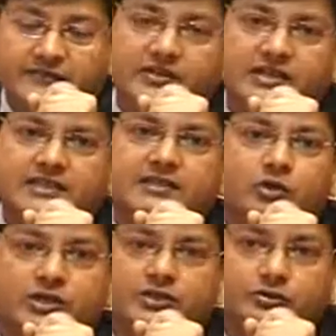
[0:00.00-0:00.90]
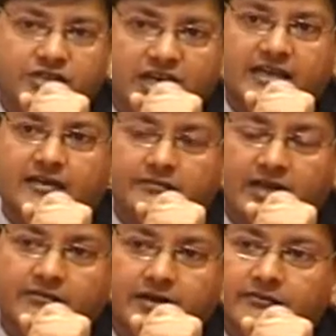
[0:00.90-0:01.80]
Definitely they wanted to chat,
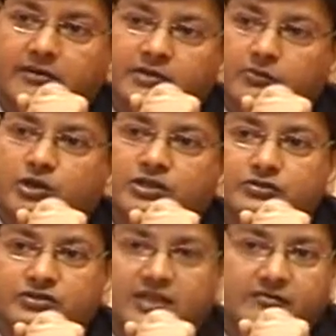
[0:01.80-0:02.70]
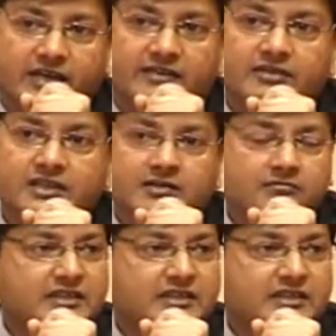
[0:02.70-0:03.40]
everybody wanted to survive.